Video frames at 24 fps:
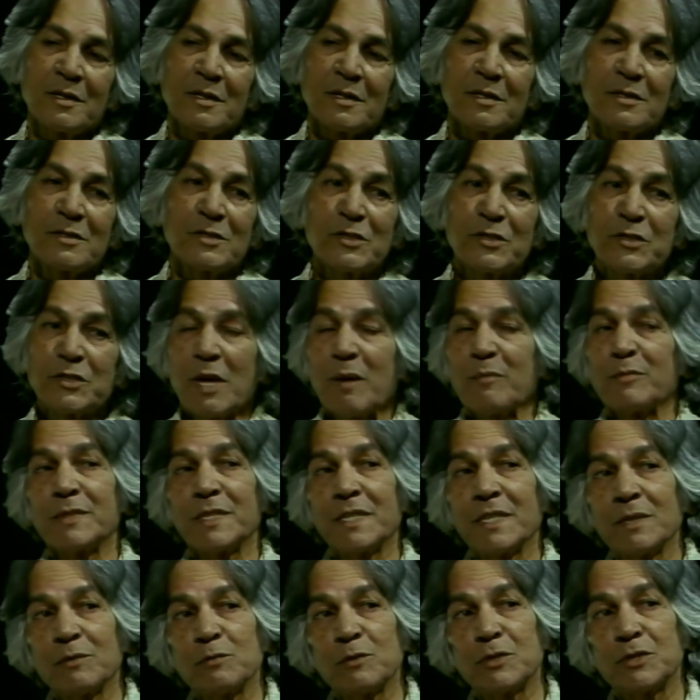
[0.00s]
is
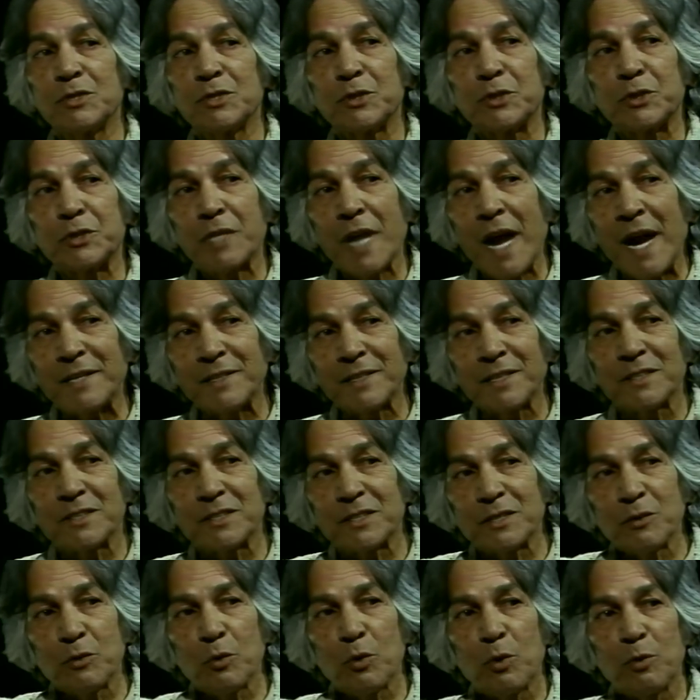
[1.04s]
something which shatters
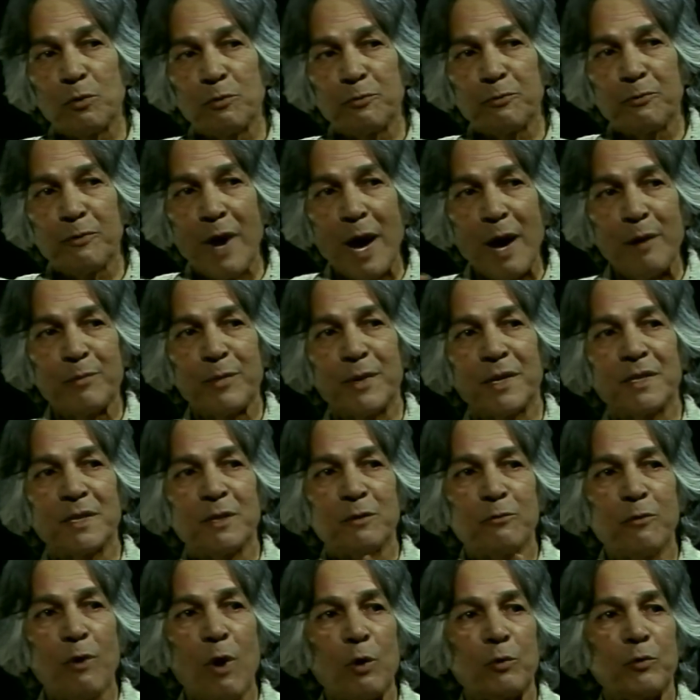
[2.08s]
the whole fabric, the
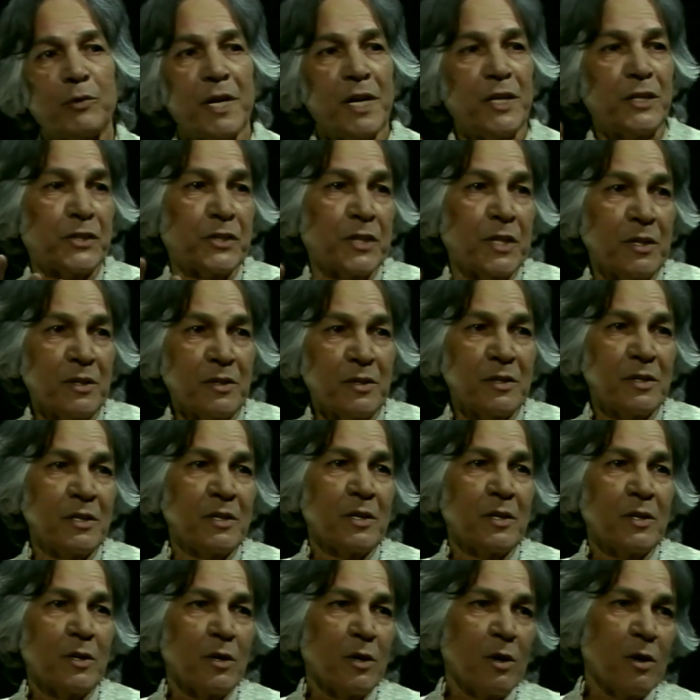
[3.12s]
foundation
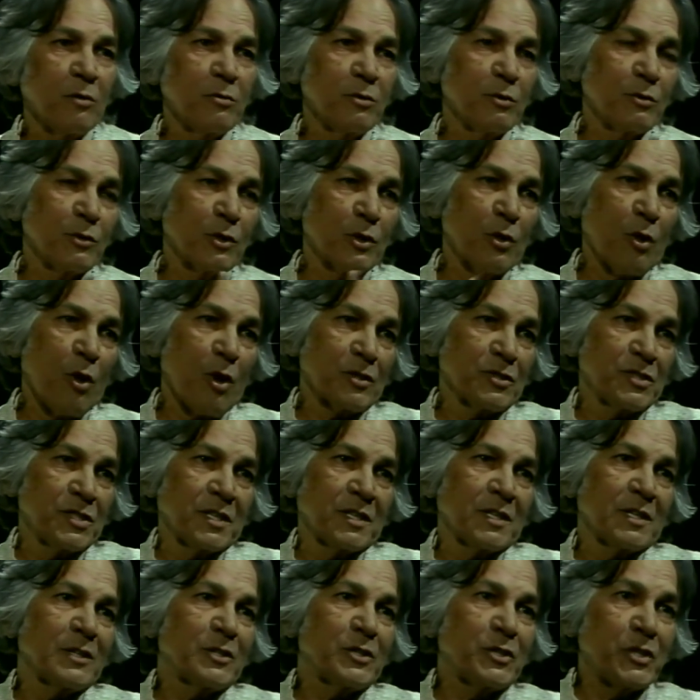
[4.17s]
of our
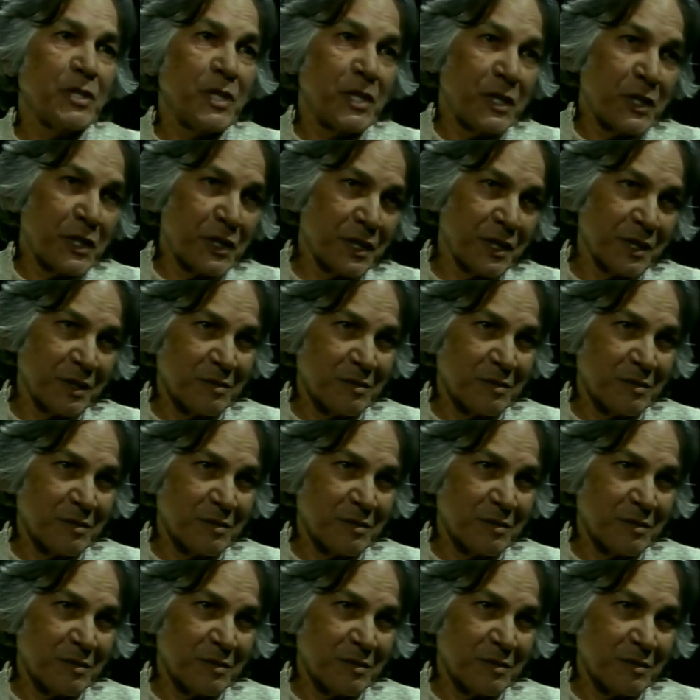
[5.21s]
logical thinking.